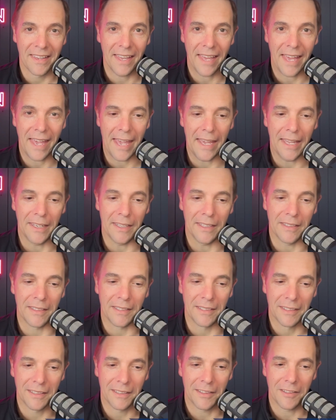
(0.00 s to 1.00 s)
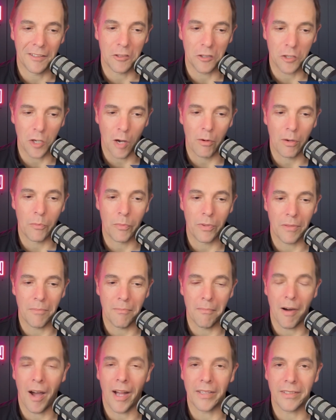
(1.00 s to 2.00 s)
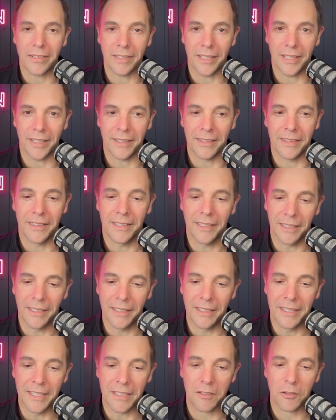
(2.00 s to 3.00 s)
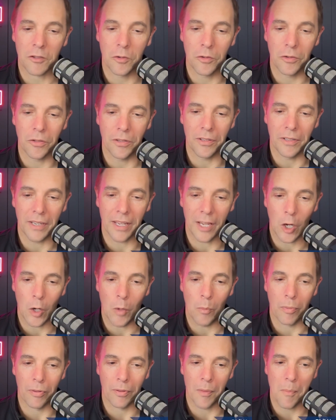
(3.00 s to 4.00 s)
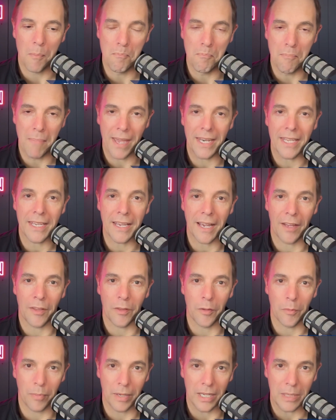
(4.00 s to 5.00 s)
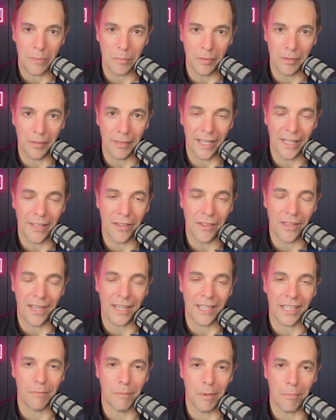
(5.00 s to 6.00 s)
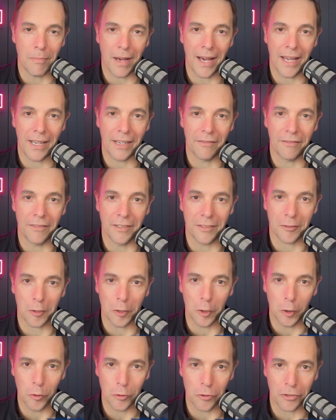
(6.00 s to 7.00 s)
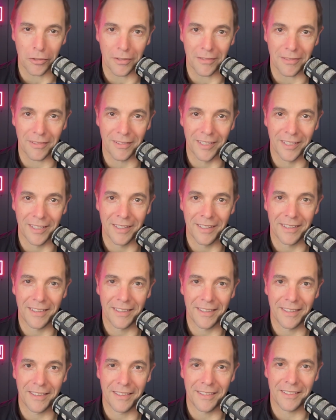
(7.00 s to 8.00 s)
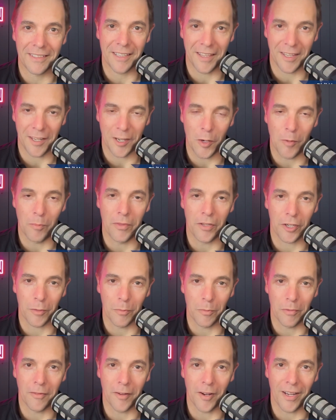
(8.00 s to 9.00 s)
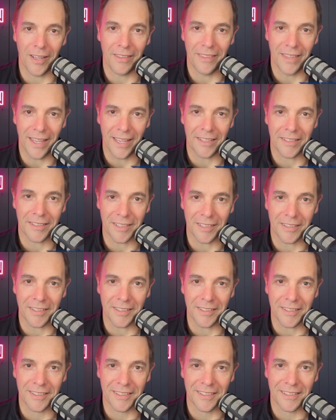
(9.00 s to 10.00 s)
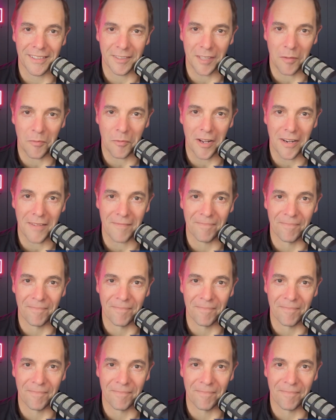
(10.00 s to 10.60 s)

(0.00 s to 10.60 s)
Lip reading: and go in with a mindset that this could help many other people and they can be part of the solution to the help that could provide that assistance. Is that right?